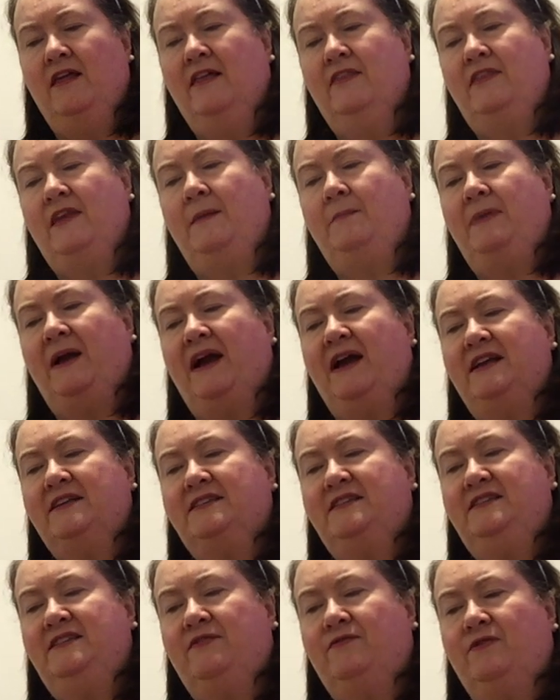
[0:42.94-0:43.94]
They
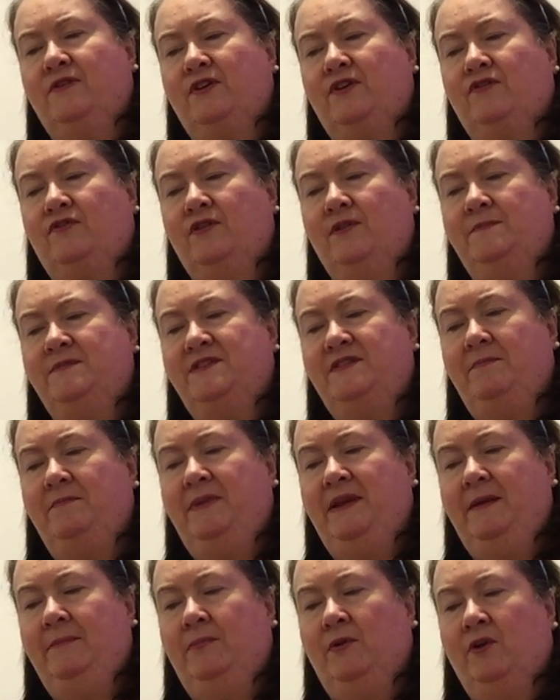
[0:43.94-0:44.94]
passed different groups of
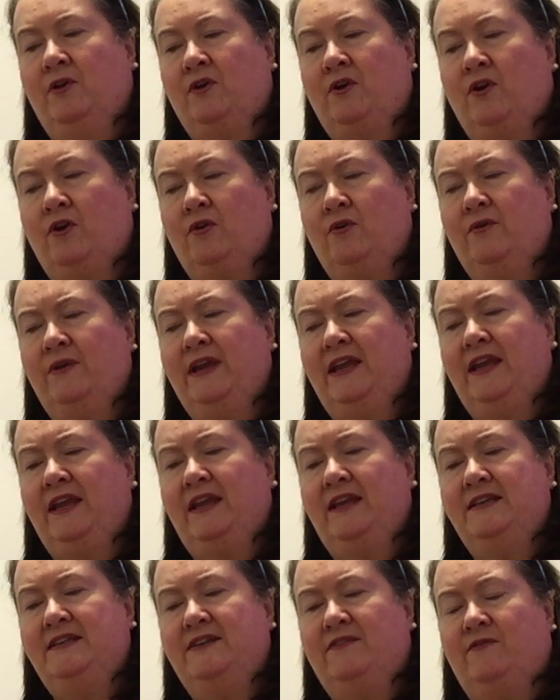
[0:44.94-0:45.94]
people hurrying
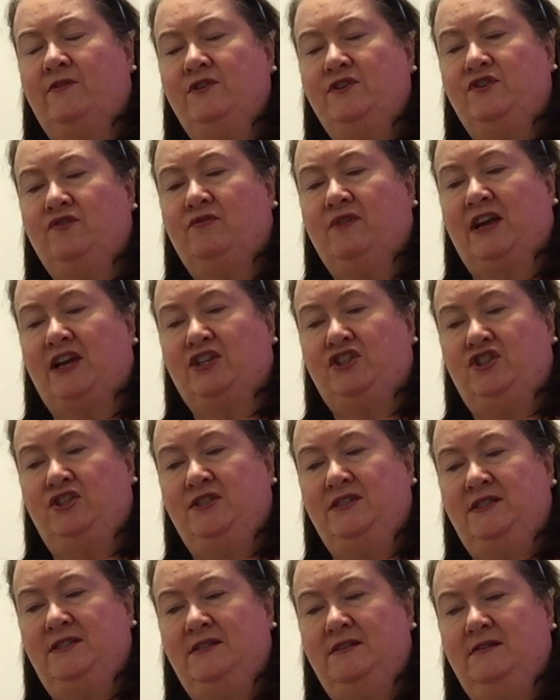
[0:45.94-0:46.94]
in different
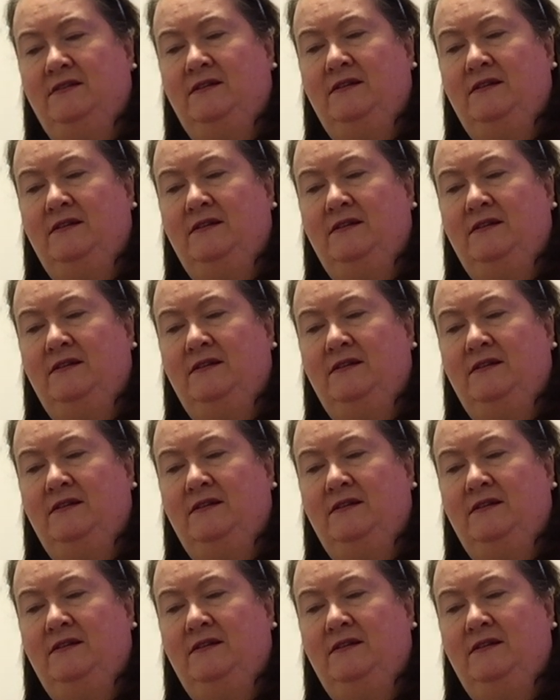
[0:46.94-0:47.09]
directions.